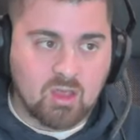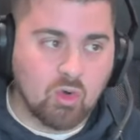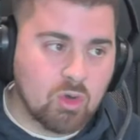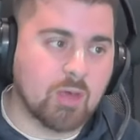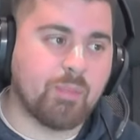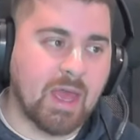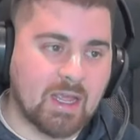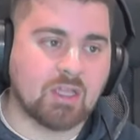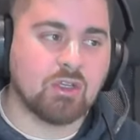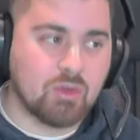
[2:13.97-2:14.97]

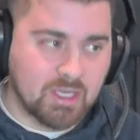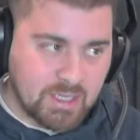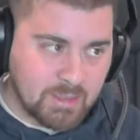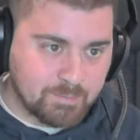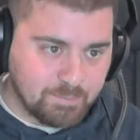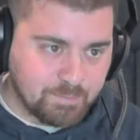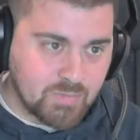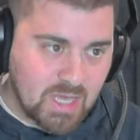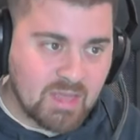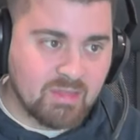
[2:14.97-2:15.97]
Ukko-Pekka Luukkonen
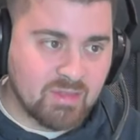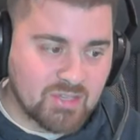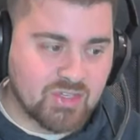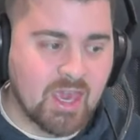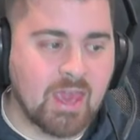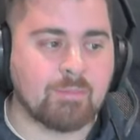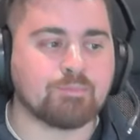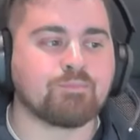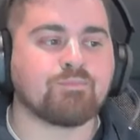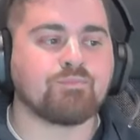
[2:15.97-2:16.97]
in this game
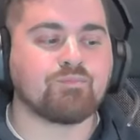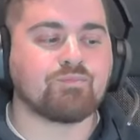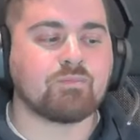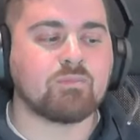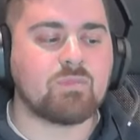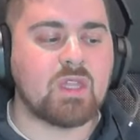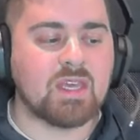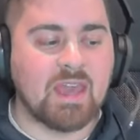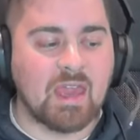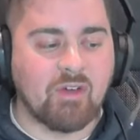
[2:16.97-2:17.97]

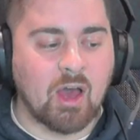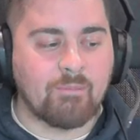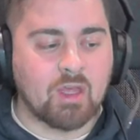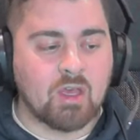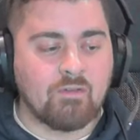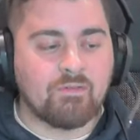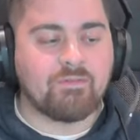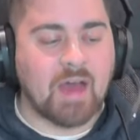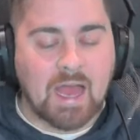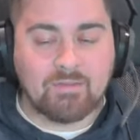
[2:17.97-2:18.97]
gave up
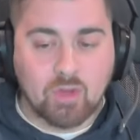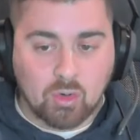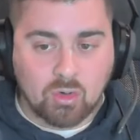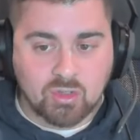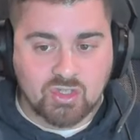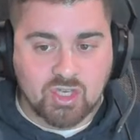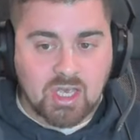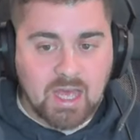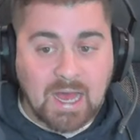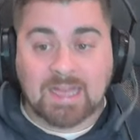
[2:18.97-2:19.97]
five goals
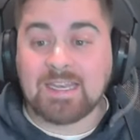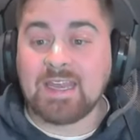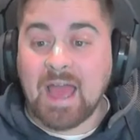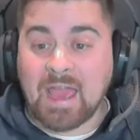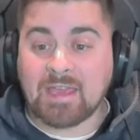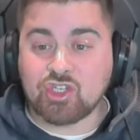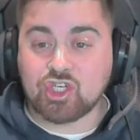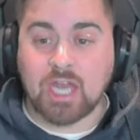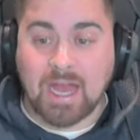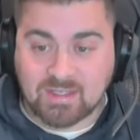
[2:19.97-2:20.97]
on nine
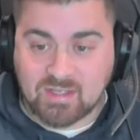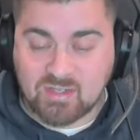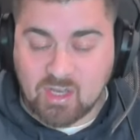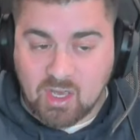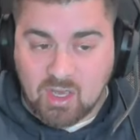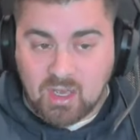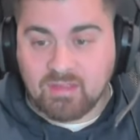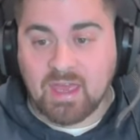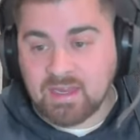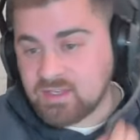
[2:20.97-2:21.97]
shots.
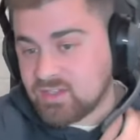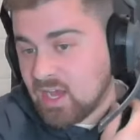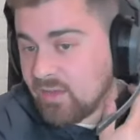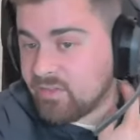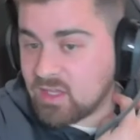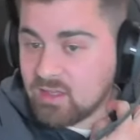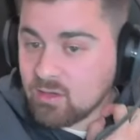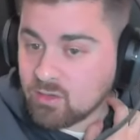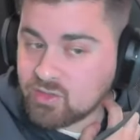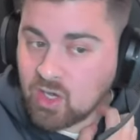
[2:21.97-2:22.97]
And that is on the
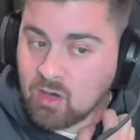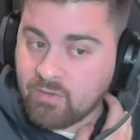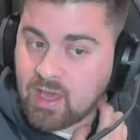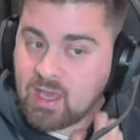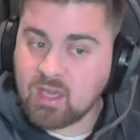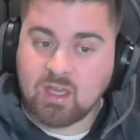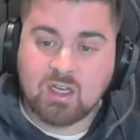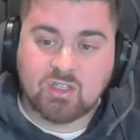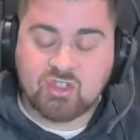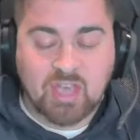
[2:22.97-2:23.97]
heels of a
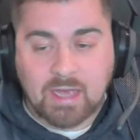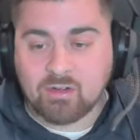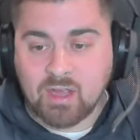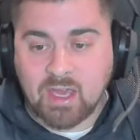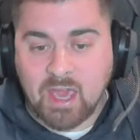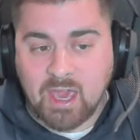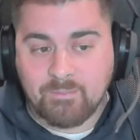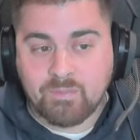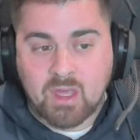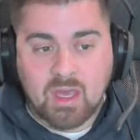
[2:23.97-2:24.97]
Saturday
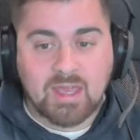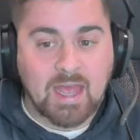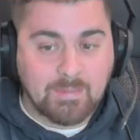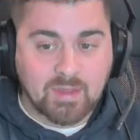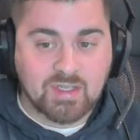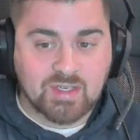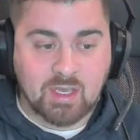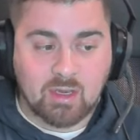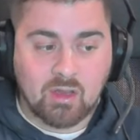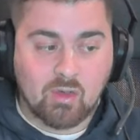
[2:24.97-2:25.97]
game in
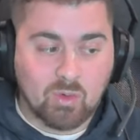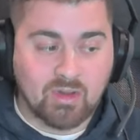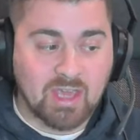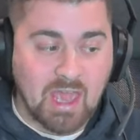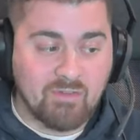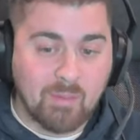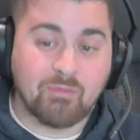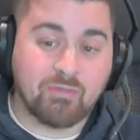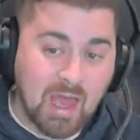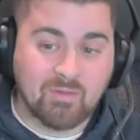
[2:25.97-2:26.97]
Edmonton where he gave up
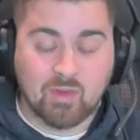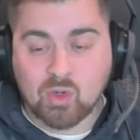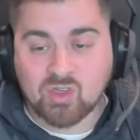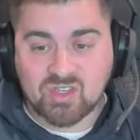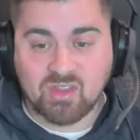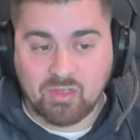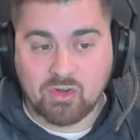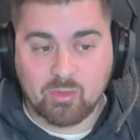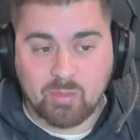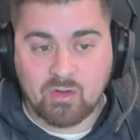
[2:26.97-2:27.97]
five goals in the
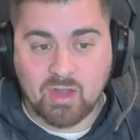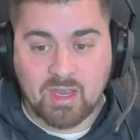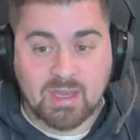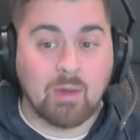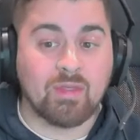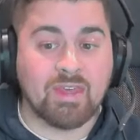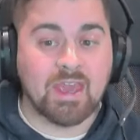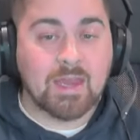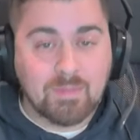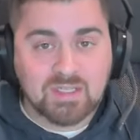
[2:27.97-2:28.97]
third period. Now, in the
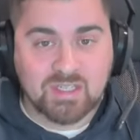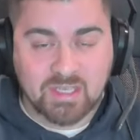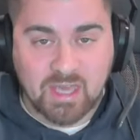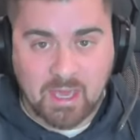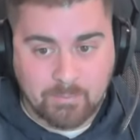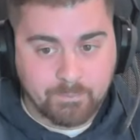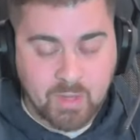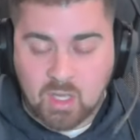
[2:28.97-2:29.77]
Edmonton game,